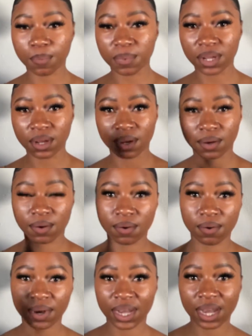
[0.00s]
me
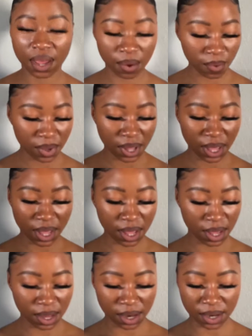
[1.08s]
right now,
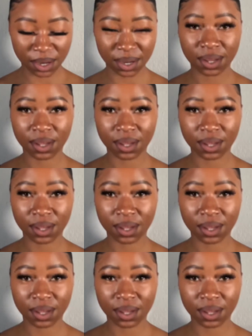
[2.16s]
and